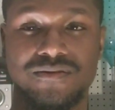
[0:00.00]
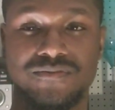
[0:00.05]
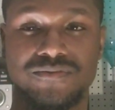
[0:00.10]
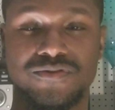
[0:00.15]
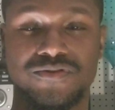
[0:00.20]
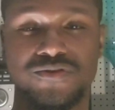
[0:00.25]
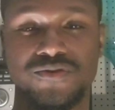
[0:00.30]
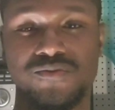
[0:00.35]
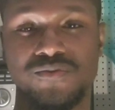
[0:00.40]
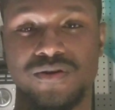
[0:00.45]

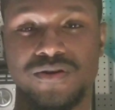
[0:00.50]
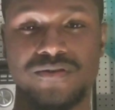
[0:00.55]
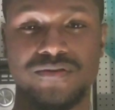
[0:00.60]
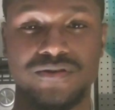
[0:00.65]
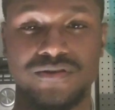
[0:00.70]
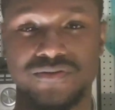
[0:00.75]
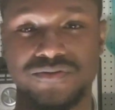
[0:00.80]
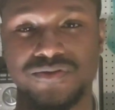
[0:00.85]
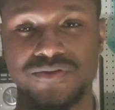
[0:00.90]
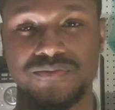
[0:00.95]
two
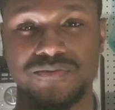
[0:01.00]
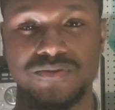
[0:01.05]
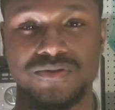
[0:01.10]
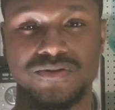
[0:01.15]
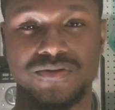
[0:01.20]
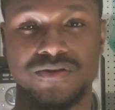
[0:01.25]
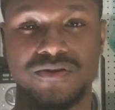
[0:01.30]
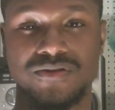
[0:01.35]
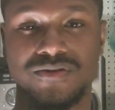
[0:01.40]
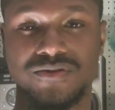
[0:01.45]
well-known
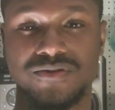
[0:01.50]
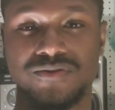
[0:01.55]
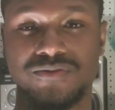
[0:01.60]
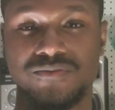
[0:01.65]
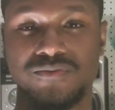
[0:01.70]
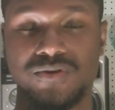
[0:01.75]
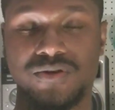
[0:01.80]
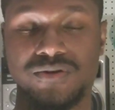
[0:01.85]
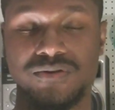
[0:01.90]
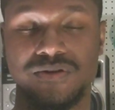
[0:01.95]
superstars,
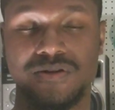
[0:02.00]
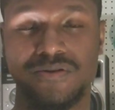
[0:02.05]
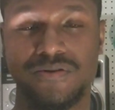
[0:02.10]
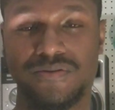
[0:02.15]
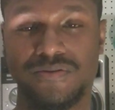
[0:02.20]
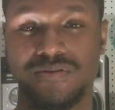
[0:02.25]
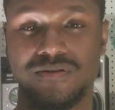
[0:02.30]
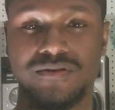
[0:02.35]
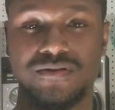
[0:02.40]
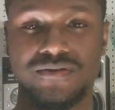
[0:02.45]
two
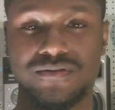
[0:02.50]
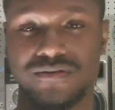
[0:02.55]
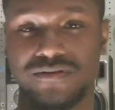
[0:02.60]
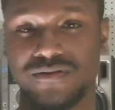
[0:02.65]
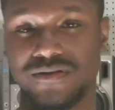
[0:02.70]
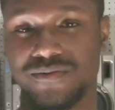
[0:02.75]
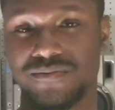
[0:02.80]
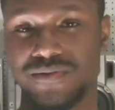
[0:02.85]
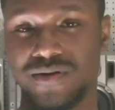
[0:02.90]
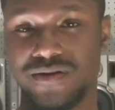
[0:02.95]
well-known
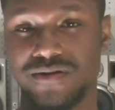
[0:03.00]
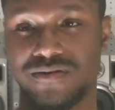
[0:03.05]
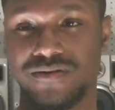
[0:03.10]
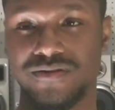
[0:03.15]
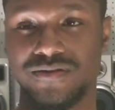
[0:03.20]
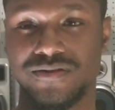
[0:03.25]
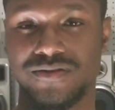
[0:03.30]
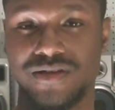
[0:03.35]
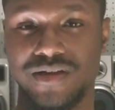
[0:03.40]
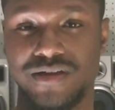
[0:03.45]

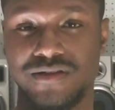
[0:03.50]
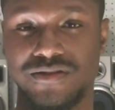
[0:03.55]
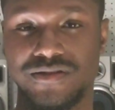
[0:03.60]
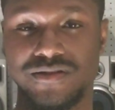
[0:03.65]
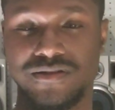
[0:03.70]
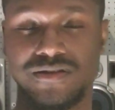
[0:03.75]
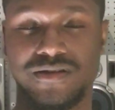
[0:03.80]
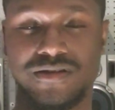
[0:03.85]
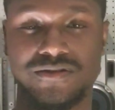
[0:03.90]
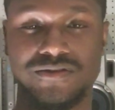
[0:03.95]
competitors,
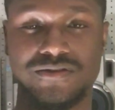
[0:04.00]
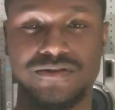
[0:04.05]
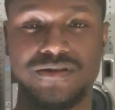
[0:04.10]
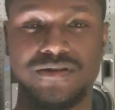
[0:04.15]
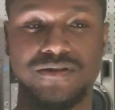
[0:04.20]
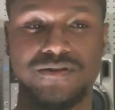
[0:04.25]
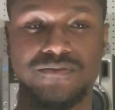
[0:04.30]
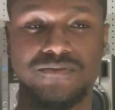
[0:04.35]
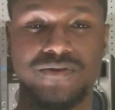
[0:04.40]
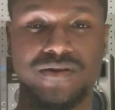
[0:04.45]
AJ Styles and
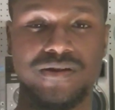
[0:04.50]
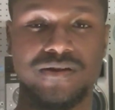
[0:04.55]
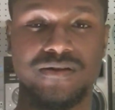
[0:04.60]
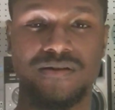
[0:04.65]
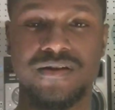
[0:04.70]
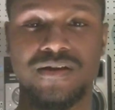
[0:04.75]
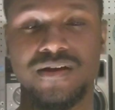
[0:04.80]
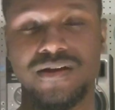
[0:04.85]
Daniel Bryan,